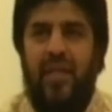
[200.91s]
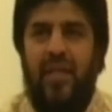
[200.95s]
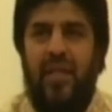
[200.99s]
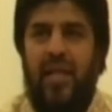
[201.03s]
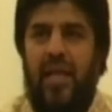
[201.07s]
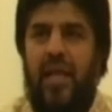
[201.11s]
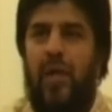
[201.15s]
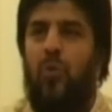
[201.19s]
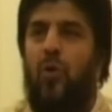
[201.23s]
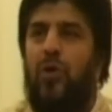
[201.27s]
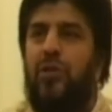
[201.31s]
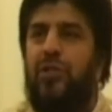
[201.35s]

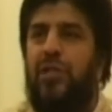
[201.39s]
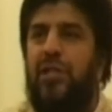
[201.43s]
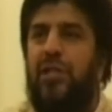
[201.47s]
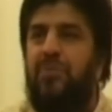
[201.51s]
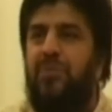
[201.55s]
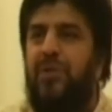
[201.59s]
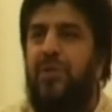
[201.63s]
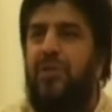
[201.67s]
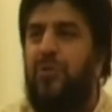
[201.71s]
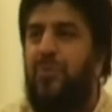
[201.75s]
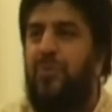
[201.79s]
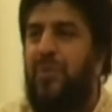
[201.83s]
He wanted
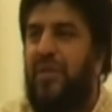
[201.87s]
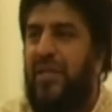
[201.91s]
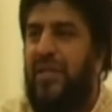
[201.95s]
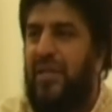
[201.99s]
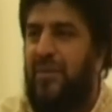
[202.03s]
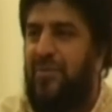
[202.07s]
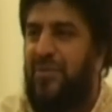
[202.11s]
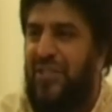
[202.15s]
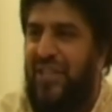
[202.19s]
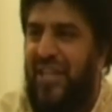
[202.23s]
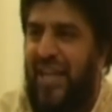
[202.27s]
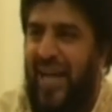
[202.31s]
me to
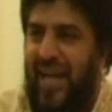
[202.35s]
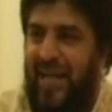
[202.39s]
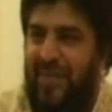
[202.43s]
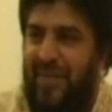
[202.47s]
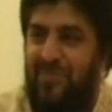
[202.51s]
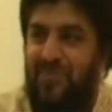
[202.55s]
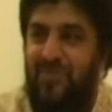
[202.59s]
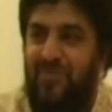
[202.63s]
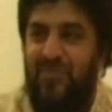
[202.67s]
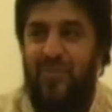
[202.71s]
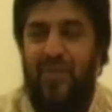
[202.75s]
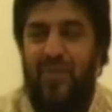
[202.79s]
become Shia.
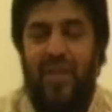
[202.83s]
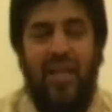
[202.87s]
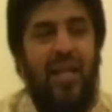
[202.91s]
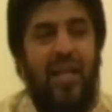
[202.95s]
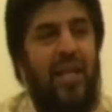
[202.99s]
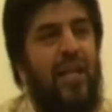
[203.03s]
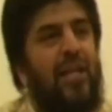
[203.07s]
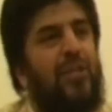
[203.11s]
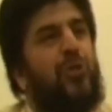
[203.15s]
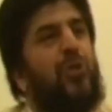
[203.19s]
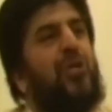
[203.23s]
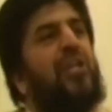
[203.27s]

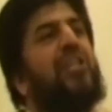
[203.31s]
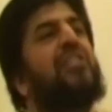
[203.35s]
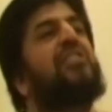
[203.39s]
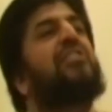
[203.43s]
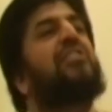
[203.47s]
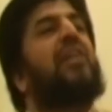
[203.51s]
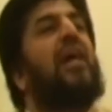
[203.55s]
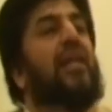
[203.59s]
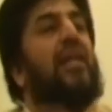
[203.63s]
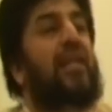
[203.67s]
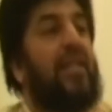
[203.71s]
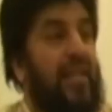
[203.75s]
So he
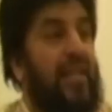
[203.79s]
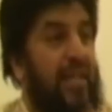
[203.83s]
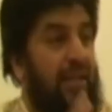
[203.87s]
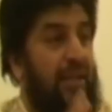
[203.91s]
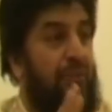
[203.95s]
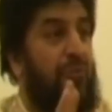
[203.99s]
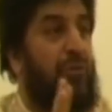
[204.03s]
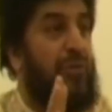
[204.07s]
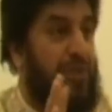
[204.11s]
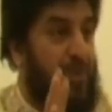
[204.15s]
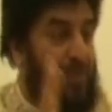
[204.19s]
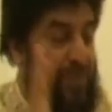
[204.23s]
started, he
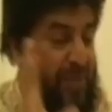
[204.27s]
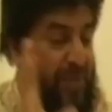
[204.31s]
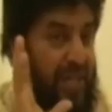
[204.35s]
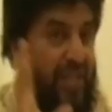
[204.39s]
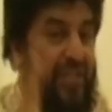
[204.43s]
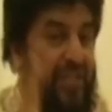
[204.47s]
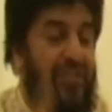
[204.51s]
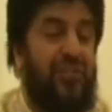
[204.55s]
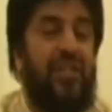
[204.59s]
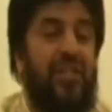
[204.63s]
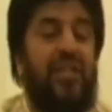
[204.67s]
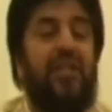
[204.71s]
was a
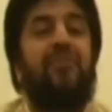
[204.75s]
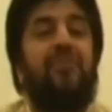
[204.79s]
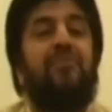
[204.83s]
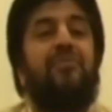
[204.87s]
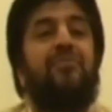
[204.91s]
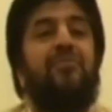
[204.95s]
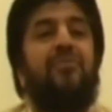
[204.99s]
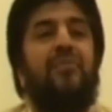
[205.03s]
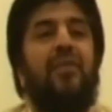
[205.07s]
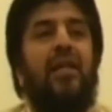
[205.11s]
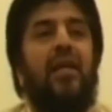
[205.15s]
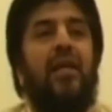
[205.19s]
PhD.
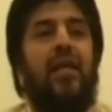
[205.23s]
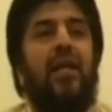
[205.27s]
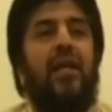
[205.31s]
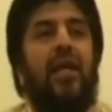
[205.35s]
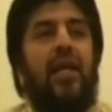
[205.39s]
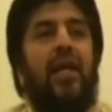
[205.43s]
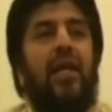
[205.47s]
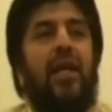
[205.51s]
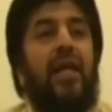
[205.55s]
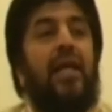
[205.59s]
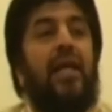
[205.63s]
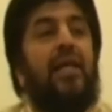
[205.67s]

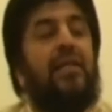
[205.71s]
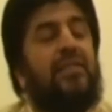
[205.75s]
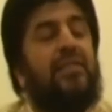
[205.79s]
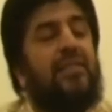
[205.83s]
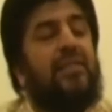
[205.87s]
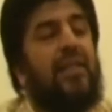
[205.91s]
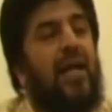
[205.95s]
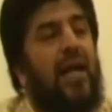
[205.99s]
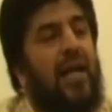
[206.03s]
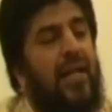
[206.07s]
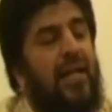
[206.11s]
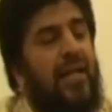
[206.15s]
He
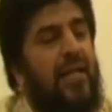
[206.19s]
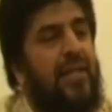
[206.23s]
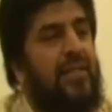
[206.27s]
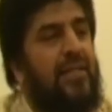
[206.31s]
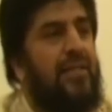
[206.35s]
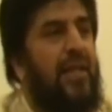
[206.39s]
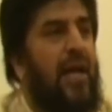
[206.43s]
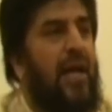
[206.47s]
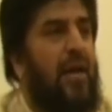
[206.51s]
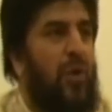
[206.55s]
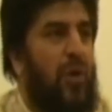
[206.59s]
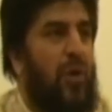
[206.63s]
started his
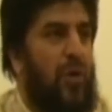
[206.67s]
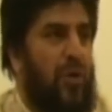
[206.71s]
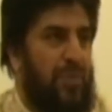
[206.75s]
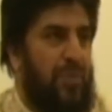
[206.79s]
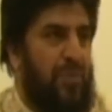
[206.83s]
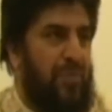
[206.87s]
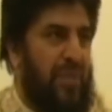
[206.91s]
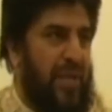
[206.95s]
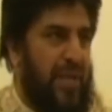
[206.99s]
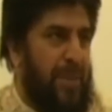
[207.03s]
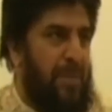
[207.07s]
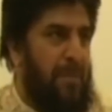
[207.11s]
dawah
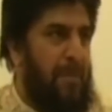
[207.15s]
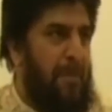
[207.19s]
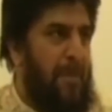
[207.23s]
on me.